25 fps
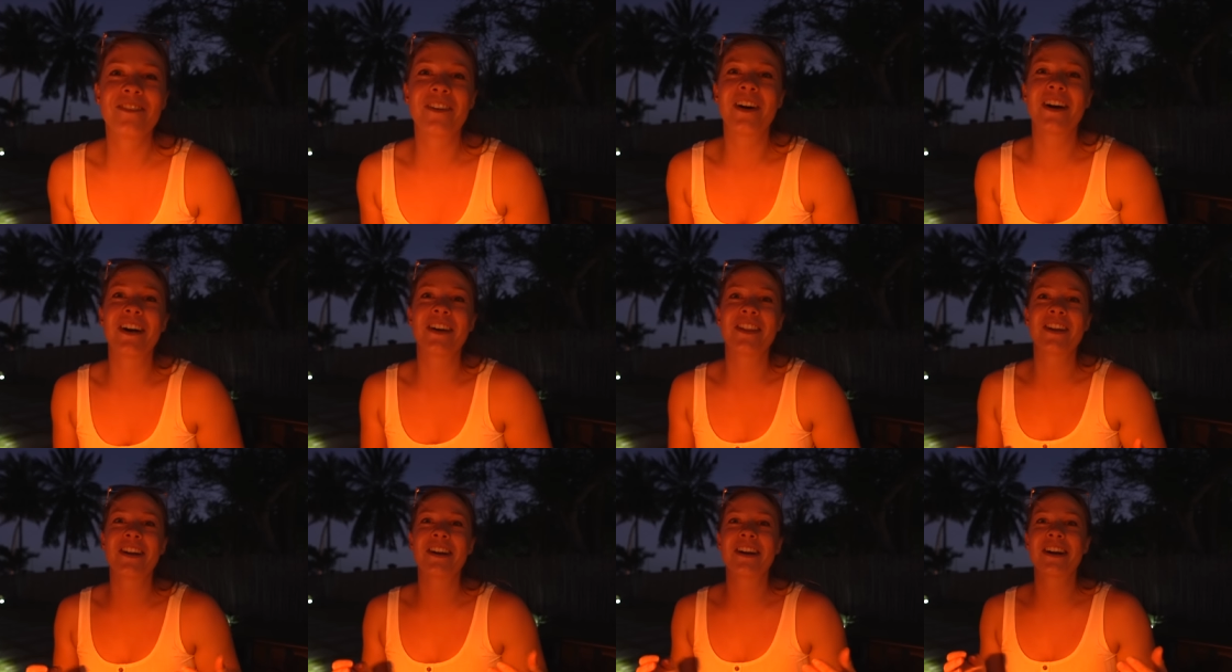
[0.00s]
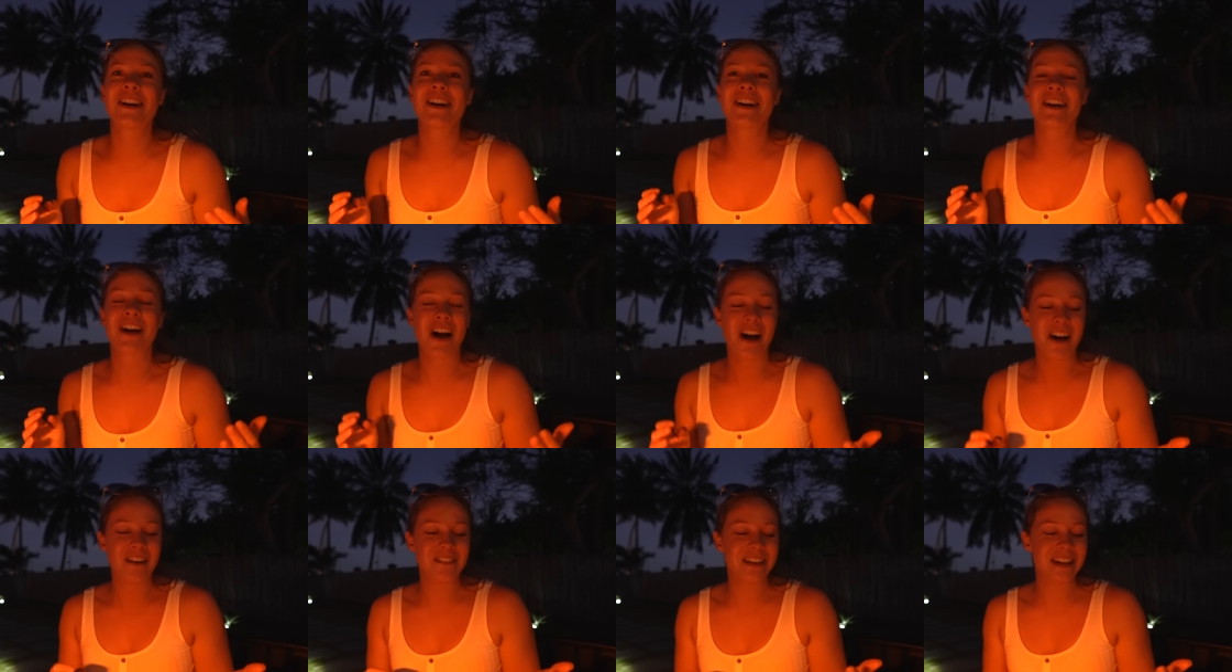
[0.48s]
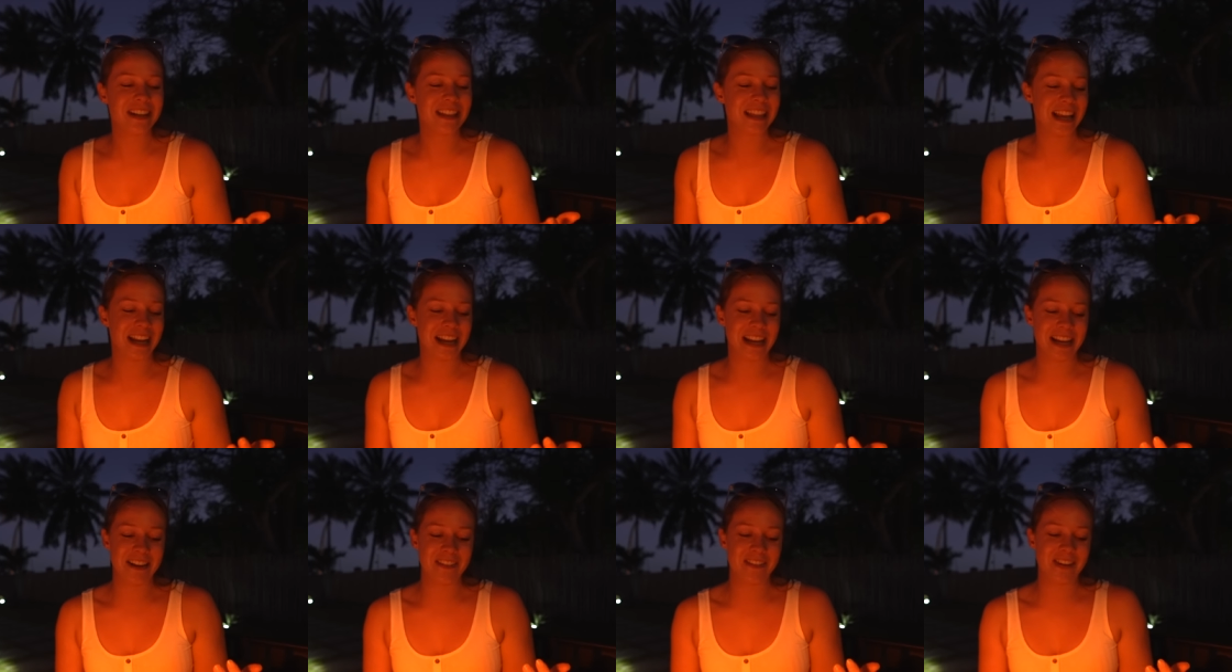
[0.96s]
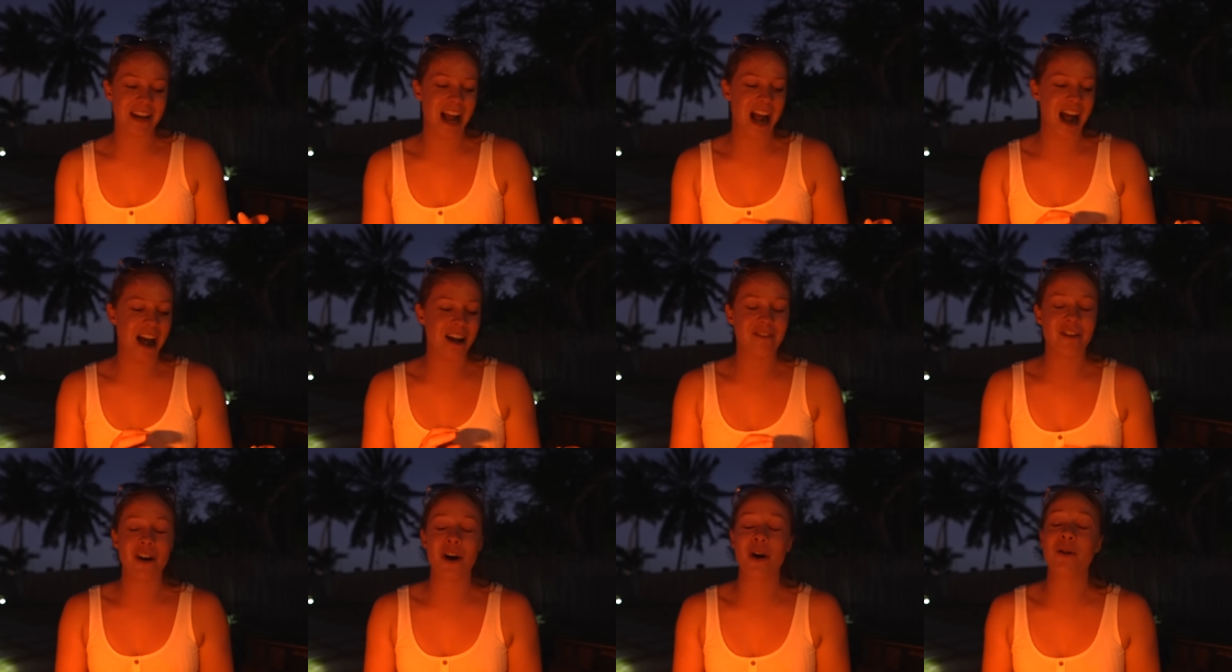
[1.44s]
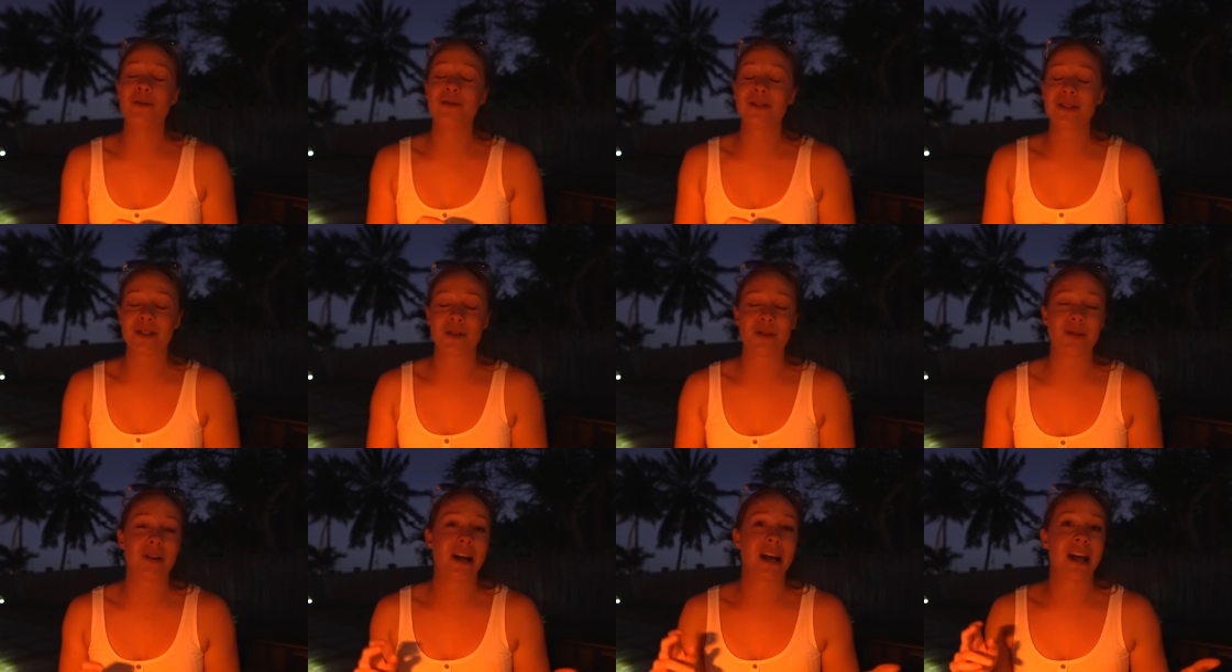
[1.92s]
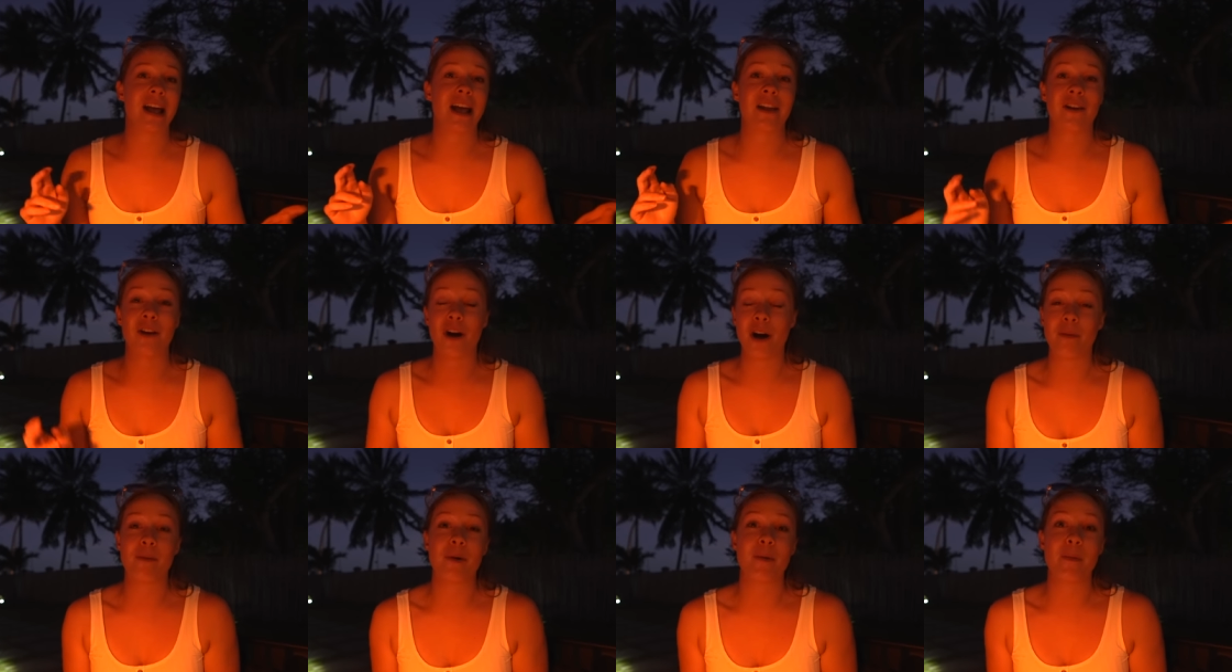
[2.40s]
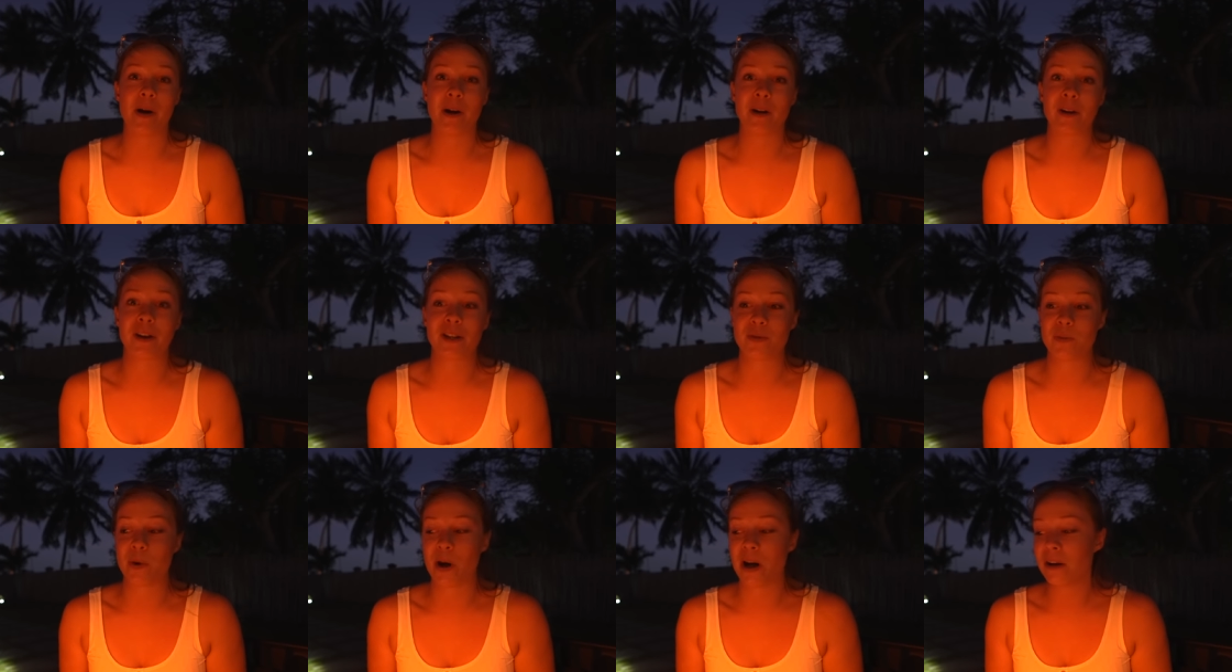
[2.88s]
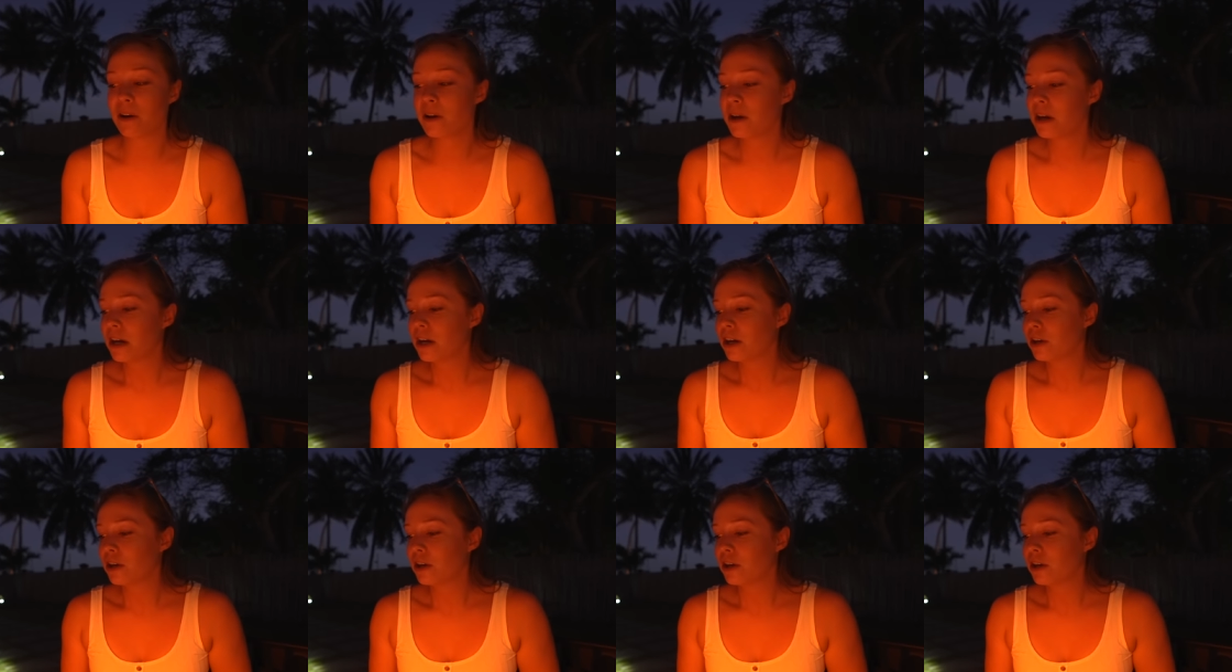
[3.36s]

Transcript: for their coffee, they even have oat, soy, and almond milk as well.